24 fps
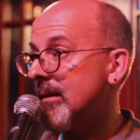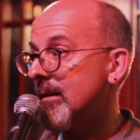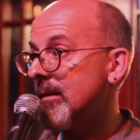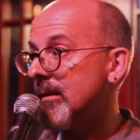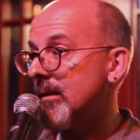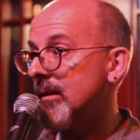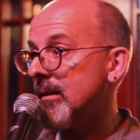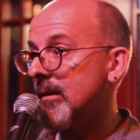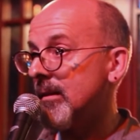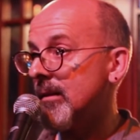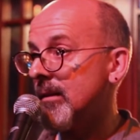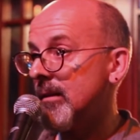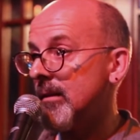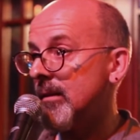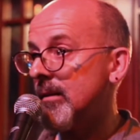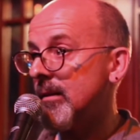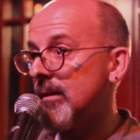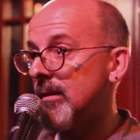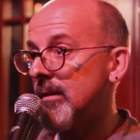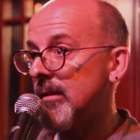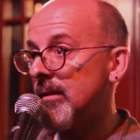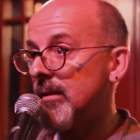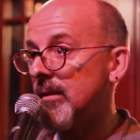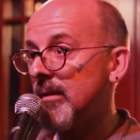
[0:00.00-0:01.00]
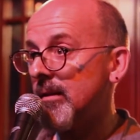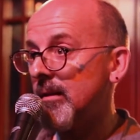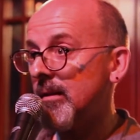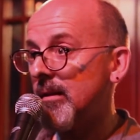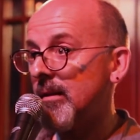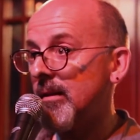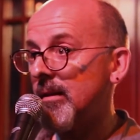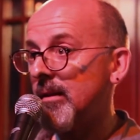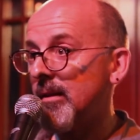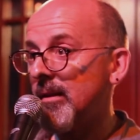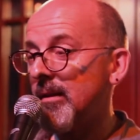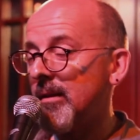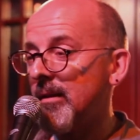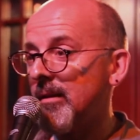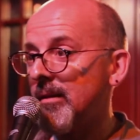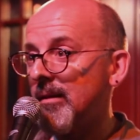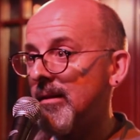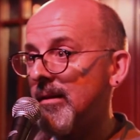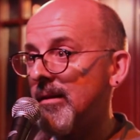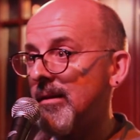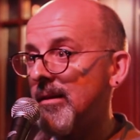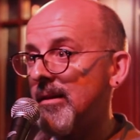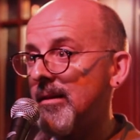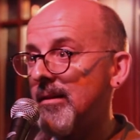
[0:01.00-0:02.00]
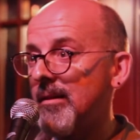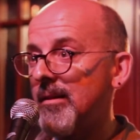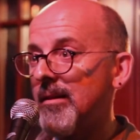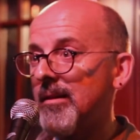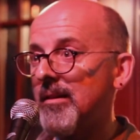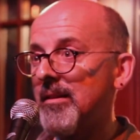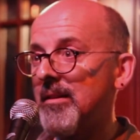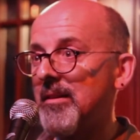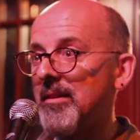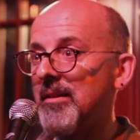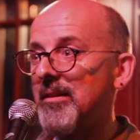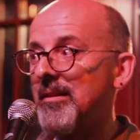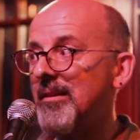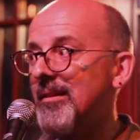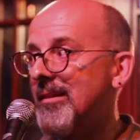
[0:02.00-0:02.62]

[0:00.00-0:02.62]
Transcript: (silence)